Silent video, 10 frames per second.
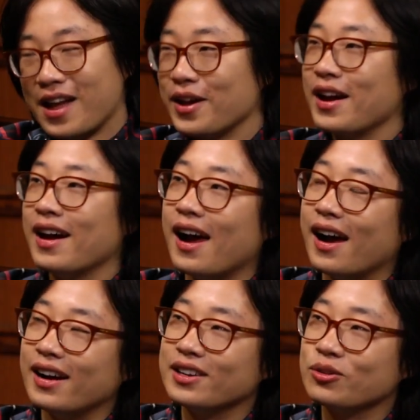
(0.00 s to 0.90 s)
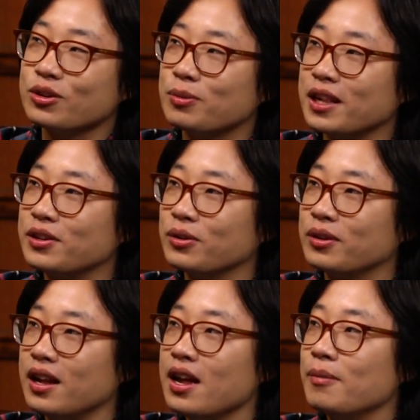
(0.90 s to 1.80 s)
Huh? Switch places
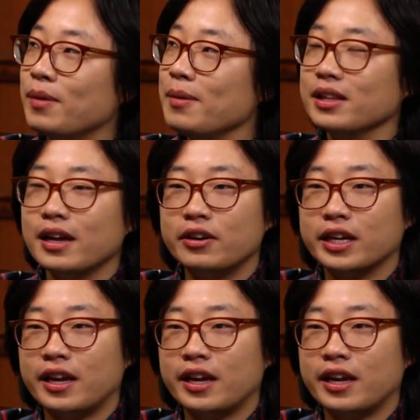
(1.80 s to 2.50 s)
with maybe Larry